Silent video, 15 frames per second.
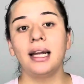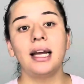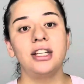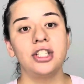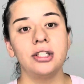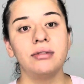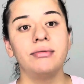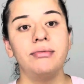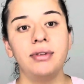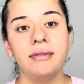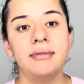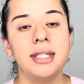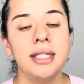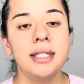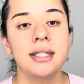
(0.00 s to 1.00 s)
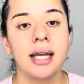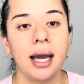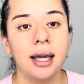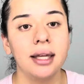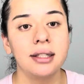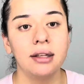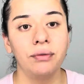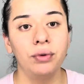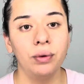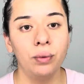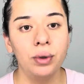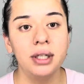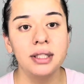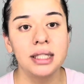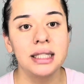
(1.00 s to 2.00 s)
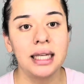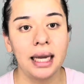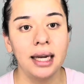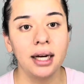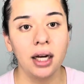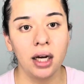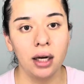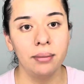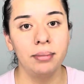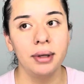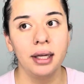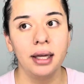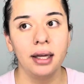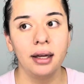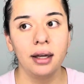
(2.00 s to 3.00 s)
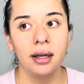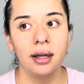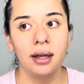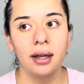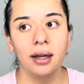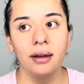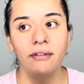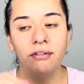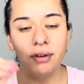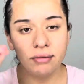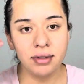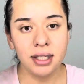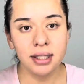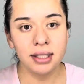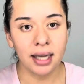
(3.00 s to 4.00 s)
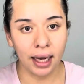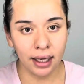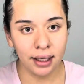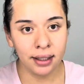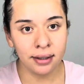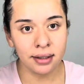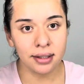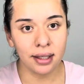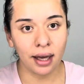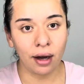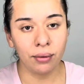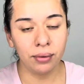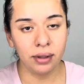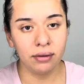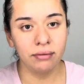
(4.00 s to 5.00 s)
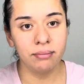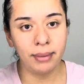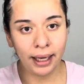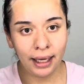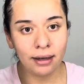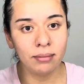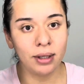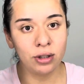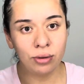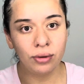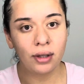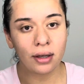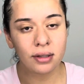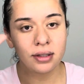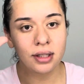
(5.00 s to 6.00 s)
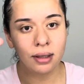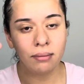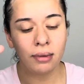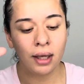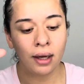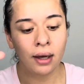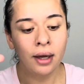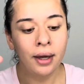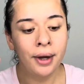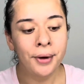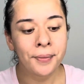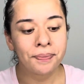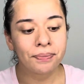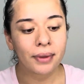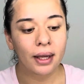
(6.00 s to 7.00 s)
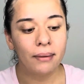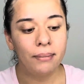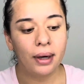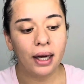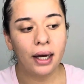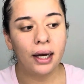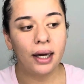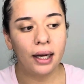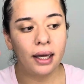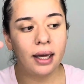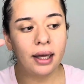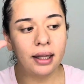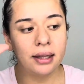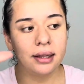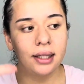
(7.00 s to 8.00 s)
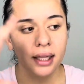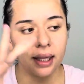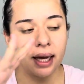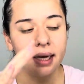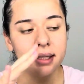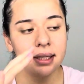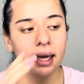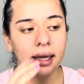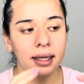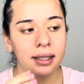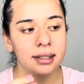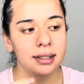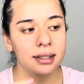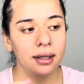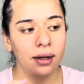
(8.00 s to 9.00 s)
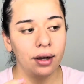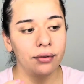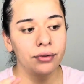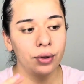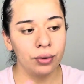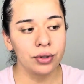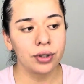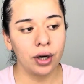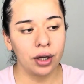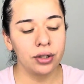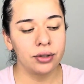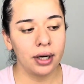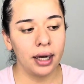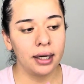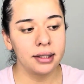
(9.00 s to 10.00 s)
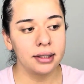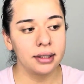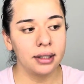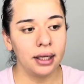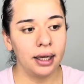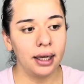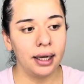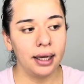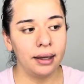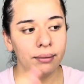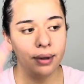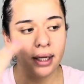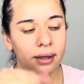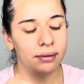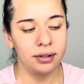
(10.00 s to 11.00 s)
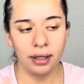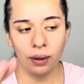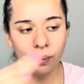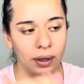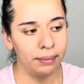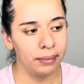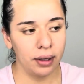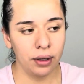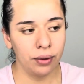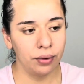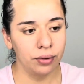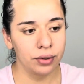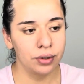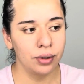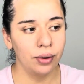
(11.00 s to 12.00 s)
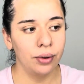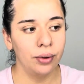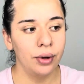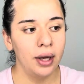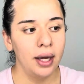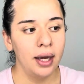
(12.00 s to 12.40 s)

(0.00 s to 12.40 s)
just 15 seconds, if it would have stayed up 15 seconds, I would have made my 2,000 something. But the last seconds of those contracts, it went below. So